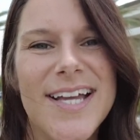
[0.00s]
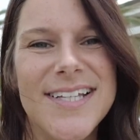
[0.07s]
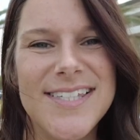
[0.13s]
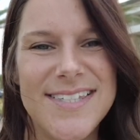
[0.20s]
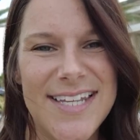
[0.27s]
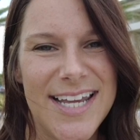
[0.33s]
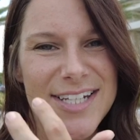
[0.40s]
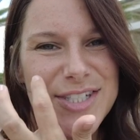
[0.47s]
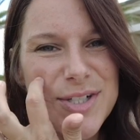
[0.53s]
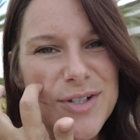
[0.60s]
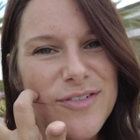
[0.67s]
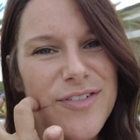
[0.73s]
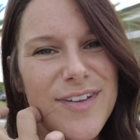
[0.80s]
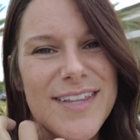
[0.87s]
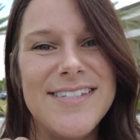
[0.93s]
Stay
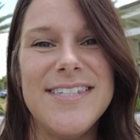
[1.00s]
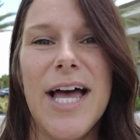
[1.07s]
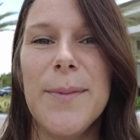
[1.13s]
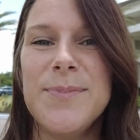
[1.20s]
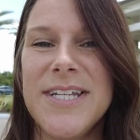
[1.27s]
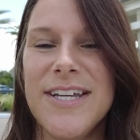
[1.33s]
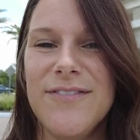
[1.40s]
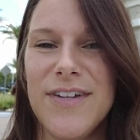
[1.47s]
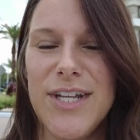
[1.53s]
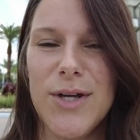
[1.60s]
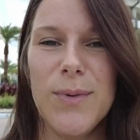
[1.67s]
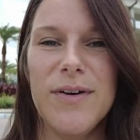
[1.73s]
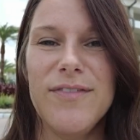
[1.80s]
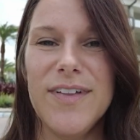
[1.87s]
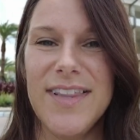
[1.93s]
tuned for this update
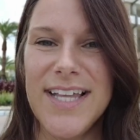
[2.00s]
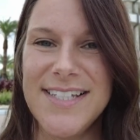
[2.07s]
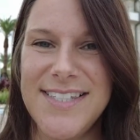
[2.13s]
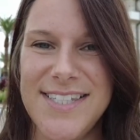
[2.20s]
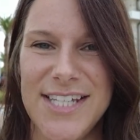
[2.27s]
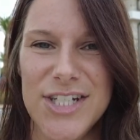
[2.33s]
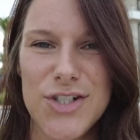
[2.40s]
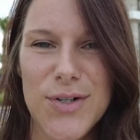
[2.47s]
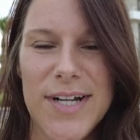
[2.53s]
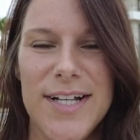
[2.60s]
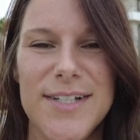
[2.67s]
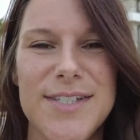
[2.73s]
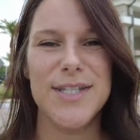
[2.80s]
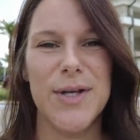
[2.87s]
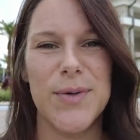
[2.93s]
video of Valencia
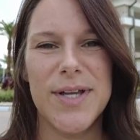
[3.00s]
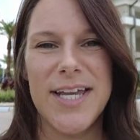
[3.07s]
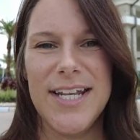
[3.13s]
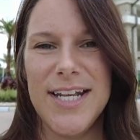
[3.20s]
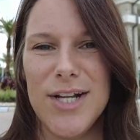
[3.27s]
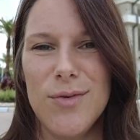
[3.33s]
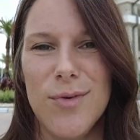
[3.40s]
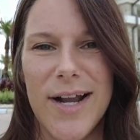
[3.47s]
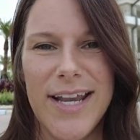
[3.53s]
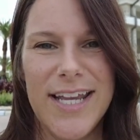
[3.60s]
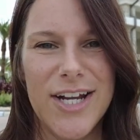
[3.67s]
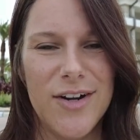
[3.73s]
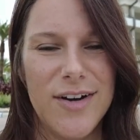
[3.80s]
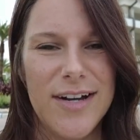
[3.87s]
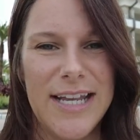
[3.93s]
Trails located right
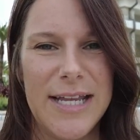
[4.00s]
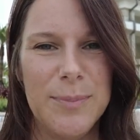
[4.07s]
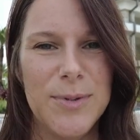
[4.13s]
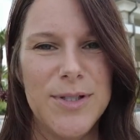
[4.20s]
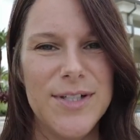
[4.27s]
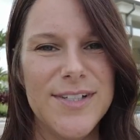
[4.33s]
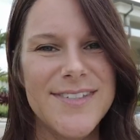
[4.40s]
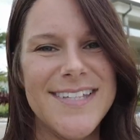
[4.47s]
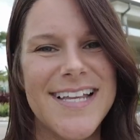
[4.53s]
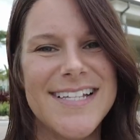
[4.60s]
here in Naples,